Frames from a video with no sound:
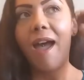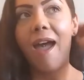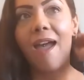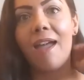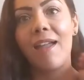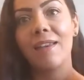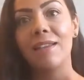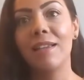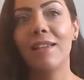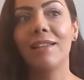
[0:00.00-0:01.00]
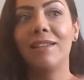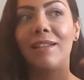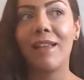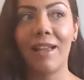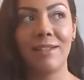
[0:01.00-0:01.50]
And
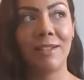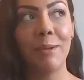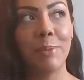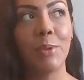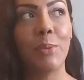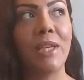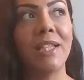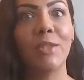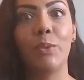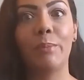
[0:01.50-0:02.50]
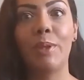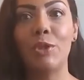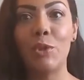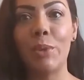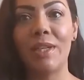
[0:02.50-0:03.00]
the last couple of weeks, we've
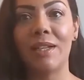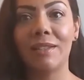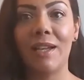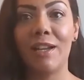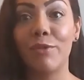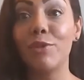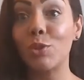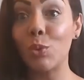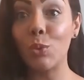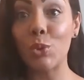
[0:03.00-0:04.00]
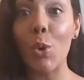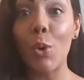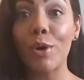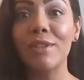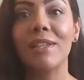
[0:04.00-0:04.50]
been doing a lot of school
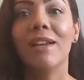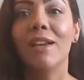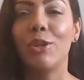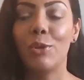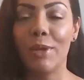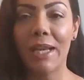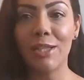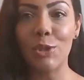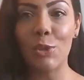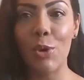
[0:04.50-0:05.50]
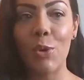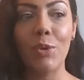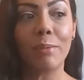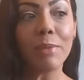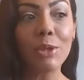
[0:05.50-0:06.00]
tours, you know, getting to
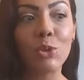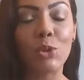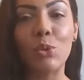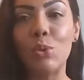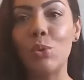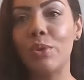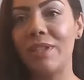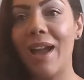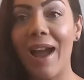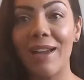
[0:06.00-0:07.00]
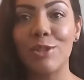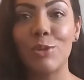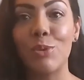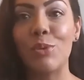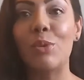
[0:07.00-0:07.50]
know the middle school, the high
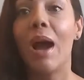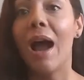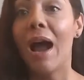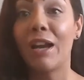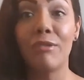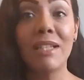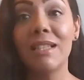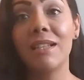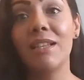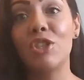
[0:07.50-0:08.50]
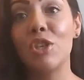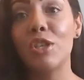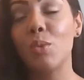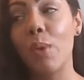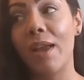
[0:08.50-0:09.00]
school. I recently
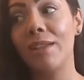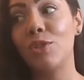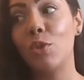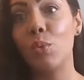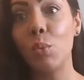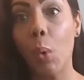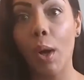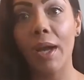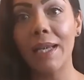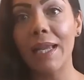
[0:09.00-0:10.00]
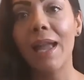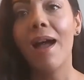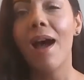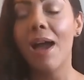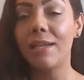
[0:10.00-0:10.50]
just went to one.
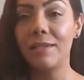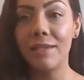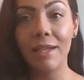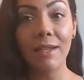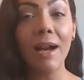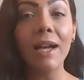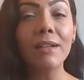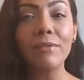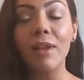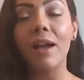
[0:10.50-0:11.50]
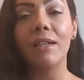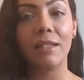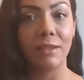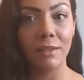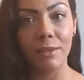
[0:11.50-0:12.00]
I did kind of vlog
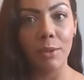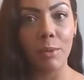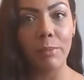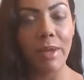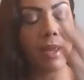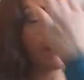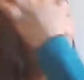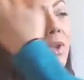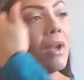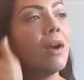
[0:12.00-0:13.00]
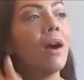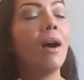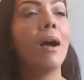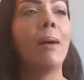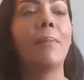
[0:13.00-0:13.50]
a little bit.
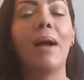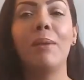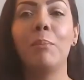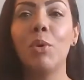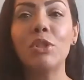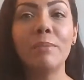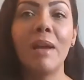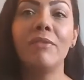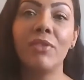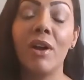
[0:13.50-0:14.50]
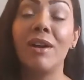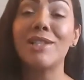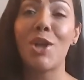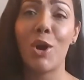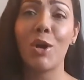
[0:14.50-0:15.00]
Um, most of my
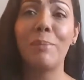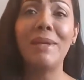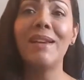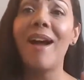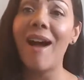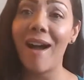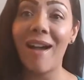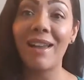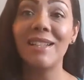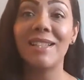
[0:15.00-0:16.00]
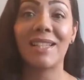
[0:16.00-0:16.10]
vlogs are behind